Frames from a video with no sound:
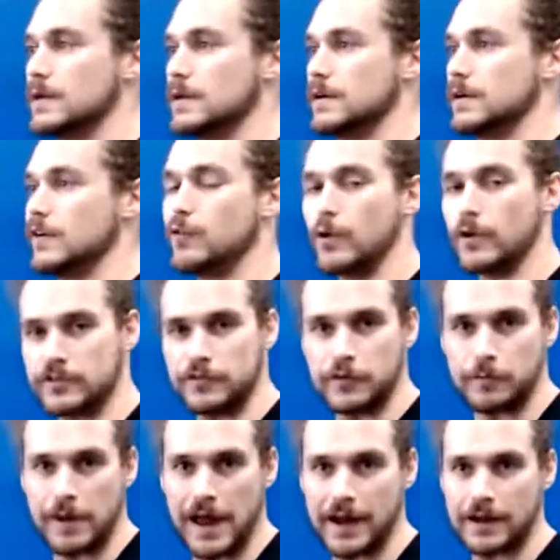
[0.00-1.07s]
Of course, if your
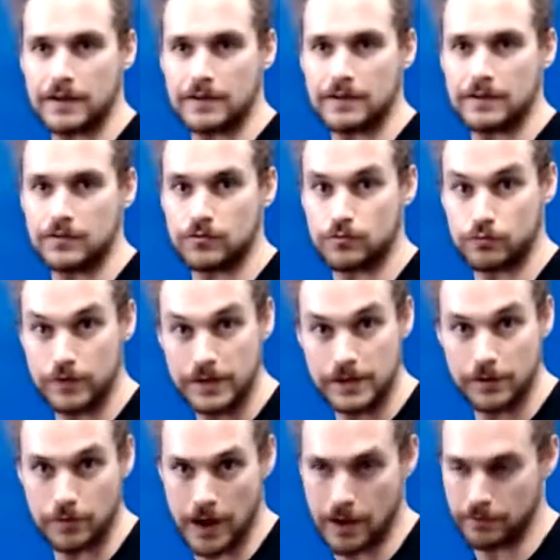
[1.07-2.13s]
back is
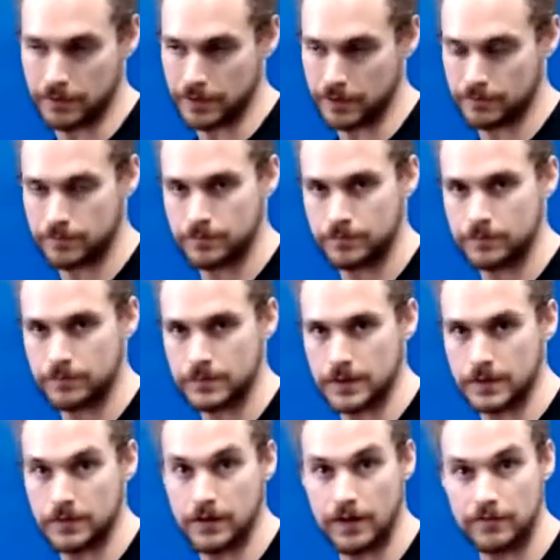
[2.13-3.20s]
really rounding, and
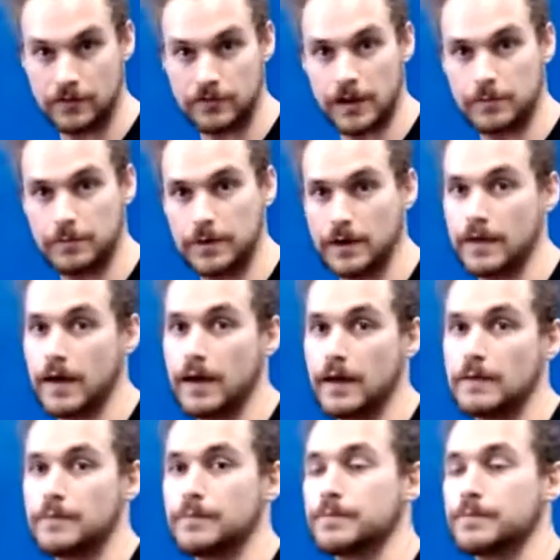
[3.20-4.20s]
you'll have to check me on that,